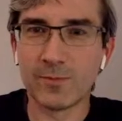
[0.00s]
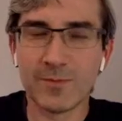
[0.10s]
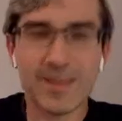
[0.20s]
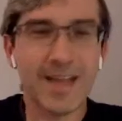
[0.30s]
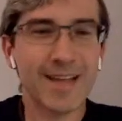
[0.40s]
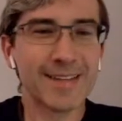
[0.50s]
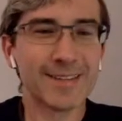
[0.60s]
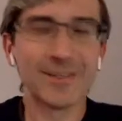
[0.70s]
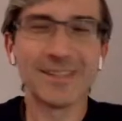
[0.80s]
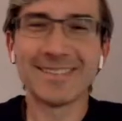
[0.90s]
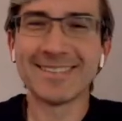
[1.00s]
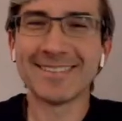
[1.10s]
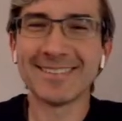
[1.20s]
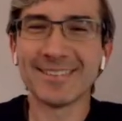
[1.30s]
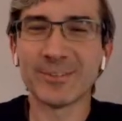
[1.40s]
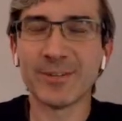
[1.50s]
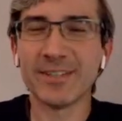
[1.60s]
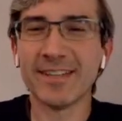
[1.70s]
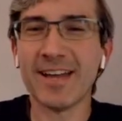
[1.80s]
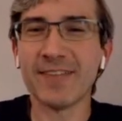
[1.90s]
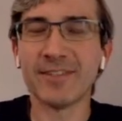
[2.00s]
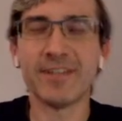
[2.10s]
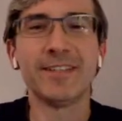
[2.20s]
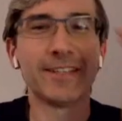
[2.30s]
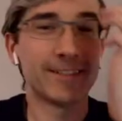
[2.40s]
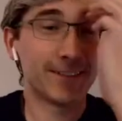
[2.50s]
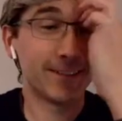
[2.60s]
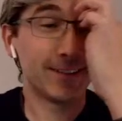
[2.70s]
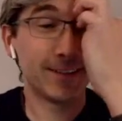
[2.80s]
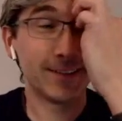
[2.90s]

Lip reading: Hey Luis, it's great to have you on here.